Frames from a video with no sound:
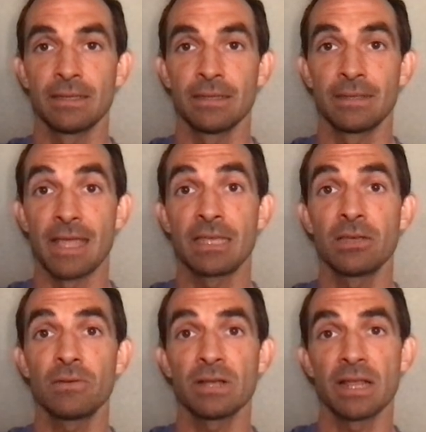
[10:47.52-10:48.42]
thank
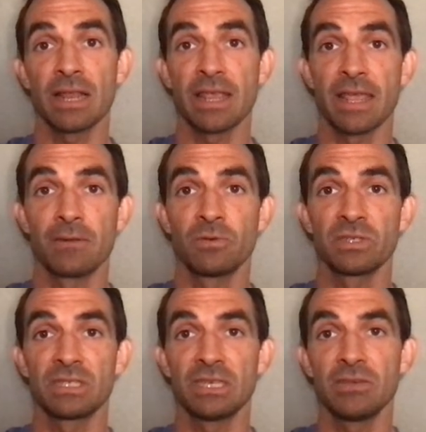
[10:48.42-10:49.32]
you, and we'll
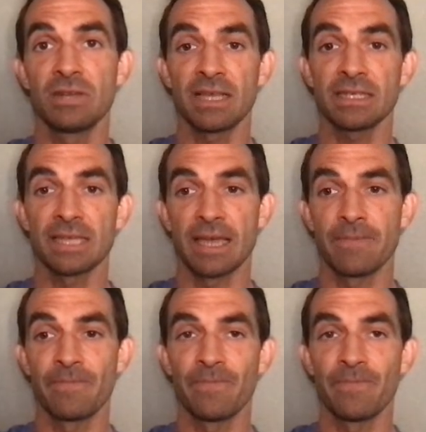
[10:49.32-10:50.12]
see you next time.